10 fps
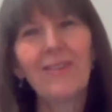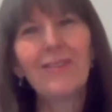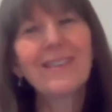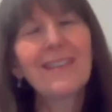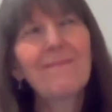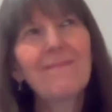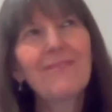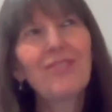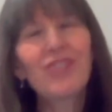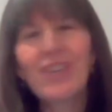You see,
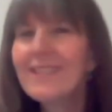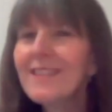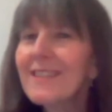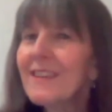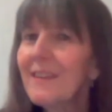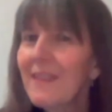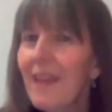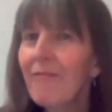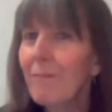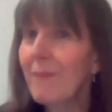Jesus can
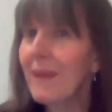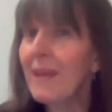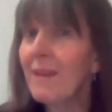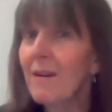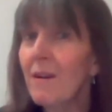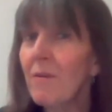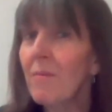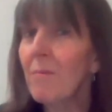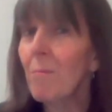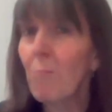never be
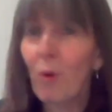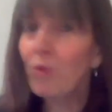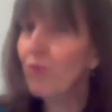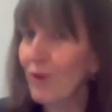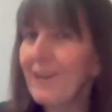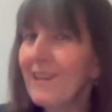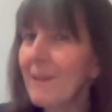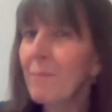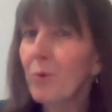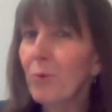moderately
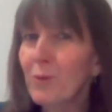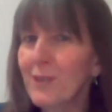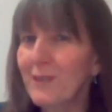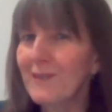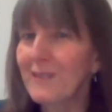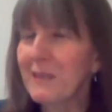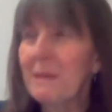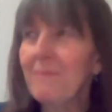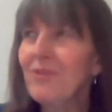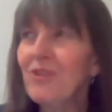important,
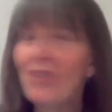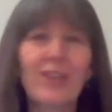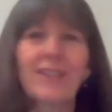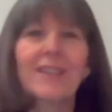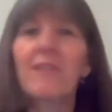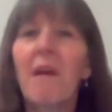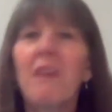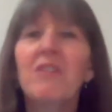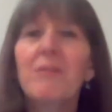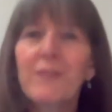just a
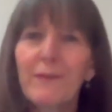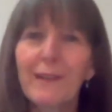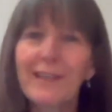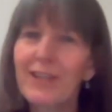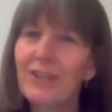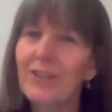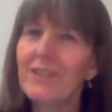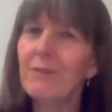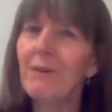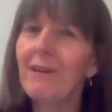useful addition
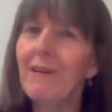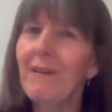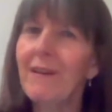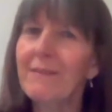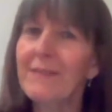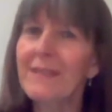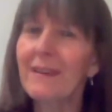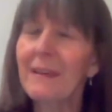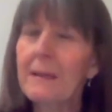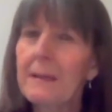to our lives.
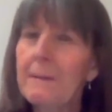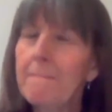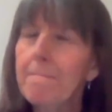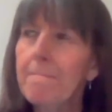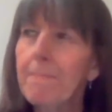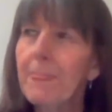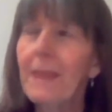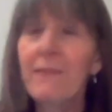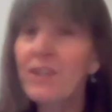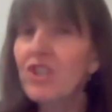
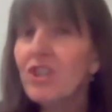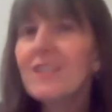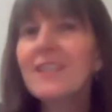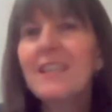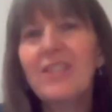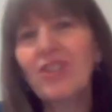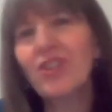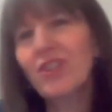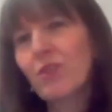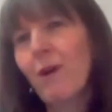If he's just an
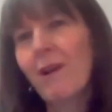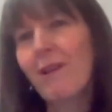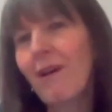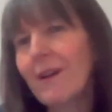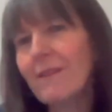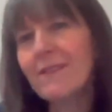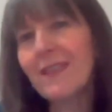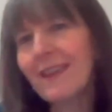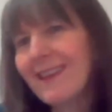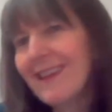addition to our lives,
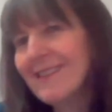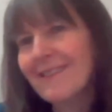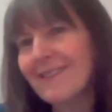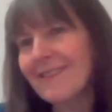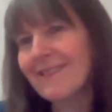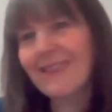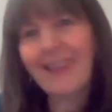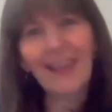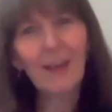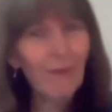then he isn't
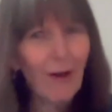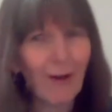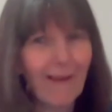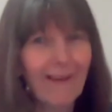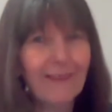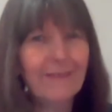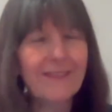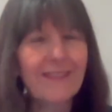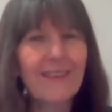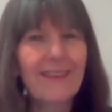king of our lives.